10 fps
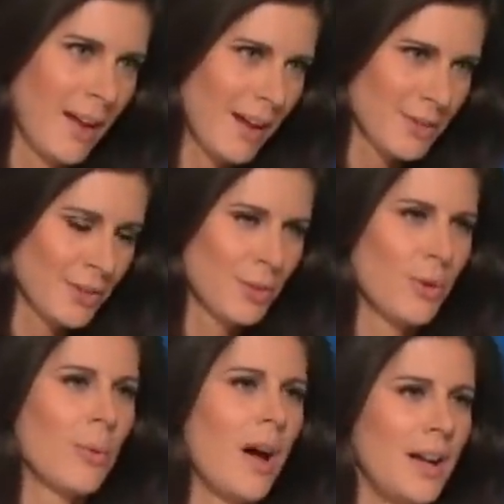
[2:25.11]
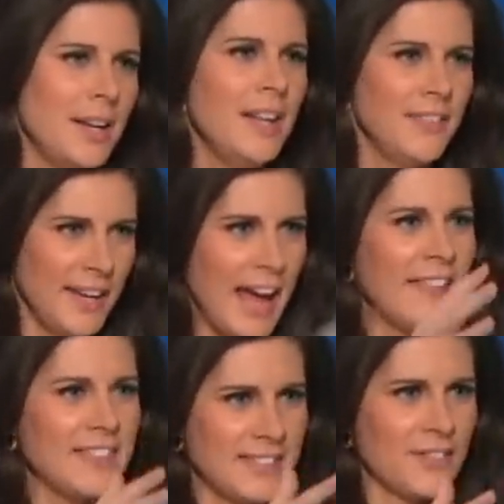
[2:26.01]
yes, hostile to correct. Iran, that
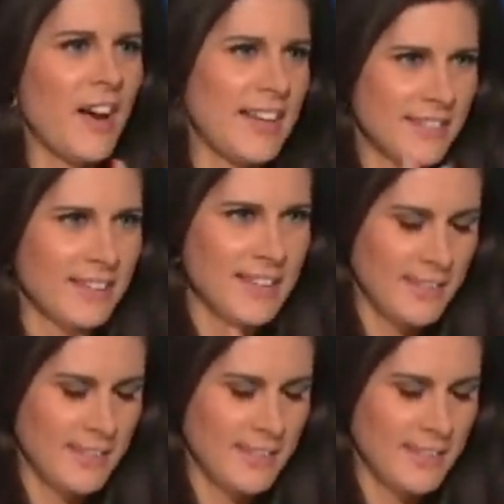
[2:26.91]
had this device that they